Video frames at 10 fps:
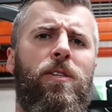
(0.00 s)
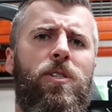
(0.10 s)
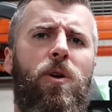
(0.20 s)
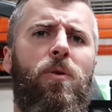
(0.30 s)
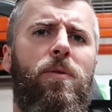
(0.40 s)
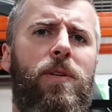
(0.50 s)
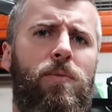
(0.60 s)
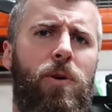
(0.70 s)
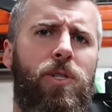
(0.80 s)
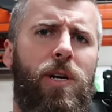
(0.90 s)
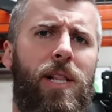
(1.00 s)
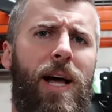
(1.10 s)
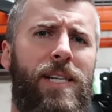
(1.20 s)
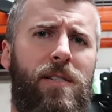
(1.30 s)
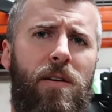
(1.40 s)
So these wheels are going to
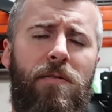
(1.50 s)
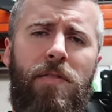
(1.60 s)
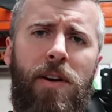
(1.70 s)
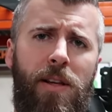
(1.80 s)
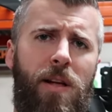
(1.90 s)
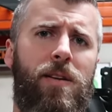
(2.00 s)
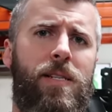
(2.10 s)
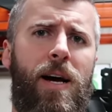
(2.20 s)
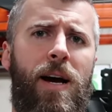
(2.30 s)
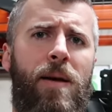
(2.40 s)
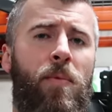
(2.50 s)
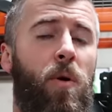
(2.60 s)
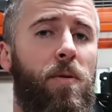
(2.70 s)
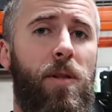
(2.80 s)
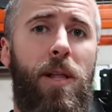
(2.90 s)
last a very long time,
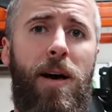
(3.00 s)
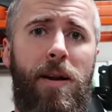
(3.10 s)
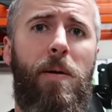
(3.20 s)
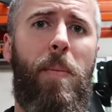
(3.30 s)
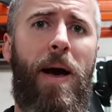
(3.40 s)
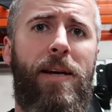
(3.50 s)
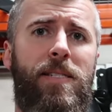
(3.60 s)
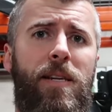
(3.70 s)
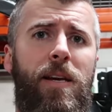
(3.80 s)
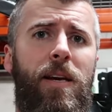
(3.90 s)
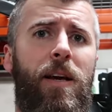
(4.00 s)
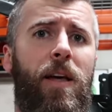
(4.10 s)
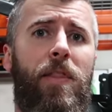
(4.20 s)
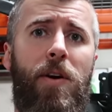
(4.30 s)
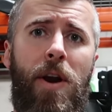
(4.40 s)
hold a lot of capacity,
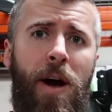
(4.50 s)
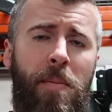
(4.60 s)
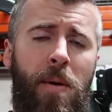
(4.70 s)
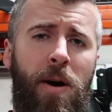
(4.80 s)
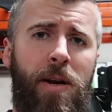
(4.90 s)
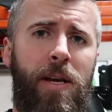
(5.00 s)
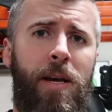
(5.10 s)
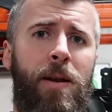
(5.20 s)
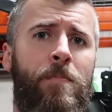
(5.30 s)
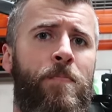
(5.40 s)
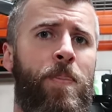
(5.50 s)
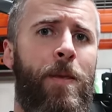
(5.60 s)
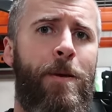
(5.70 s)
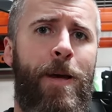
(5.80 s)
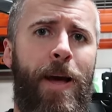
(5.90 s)
they're non-marking,
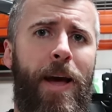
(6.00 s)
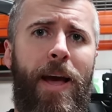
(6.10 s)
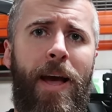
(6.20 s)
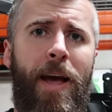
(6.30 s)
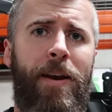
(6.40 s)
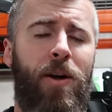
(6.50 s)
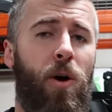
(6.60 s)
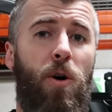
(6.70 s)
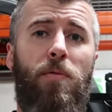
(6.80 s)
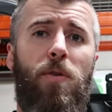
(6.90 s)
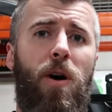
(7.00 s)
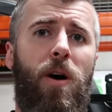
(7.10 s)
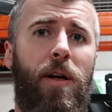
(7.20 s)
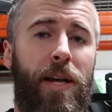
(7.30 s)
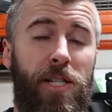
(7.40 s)
and
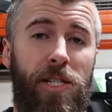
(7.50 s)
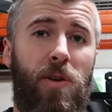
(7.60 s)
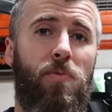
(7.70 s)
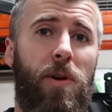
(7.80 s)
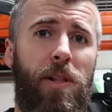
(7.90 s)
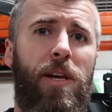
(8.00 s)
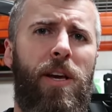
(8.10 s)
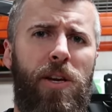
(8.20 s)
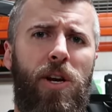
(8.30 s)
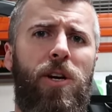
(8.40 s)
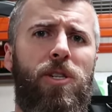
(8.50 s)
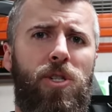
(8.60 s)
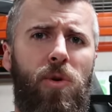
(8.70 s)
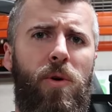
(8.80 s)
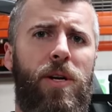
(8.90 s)
overall, it's just a really good
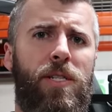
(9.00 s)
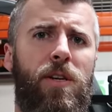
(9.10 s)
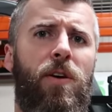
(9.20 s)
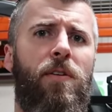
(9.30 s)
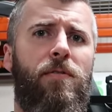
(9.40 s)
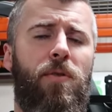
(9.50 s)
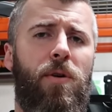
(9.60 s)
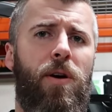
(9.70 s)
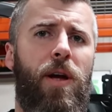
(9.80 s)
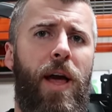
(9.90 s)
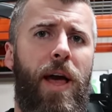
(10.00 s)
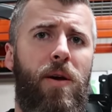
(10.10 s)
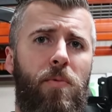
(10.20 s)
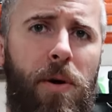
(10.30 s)
choice for a